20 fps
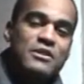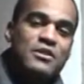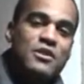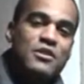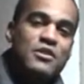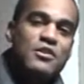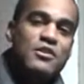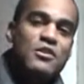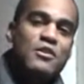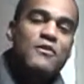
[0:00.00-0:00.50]
to
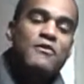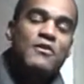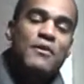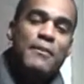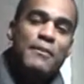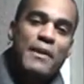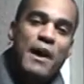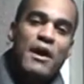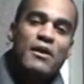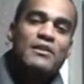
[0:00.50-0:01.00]
you
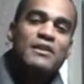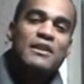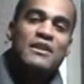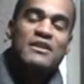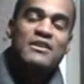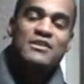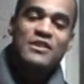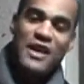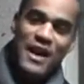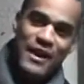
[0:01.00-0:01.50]
from
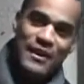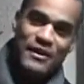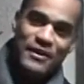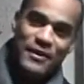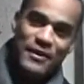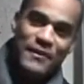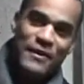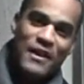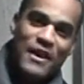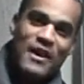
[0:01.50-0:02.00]
Boading,
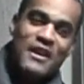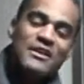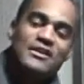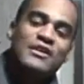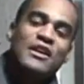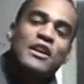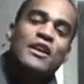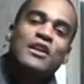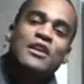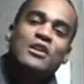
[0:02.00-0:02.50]
China,
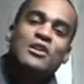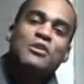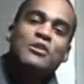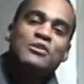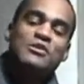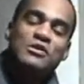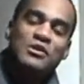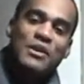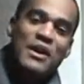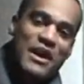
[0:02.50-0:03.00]
telling
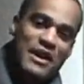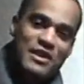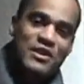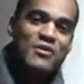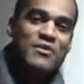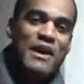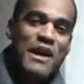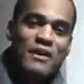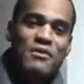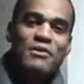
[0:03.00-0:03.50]
you to
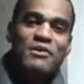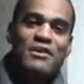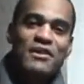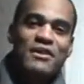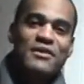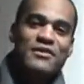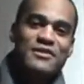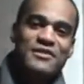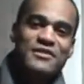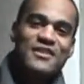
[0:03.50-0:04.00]
interact with
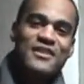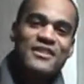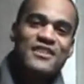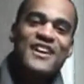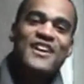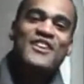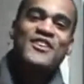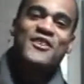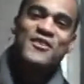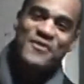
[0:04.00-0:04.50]
others.
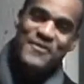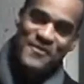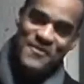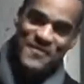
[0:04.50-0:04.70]
Thank you.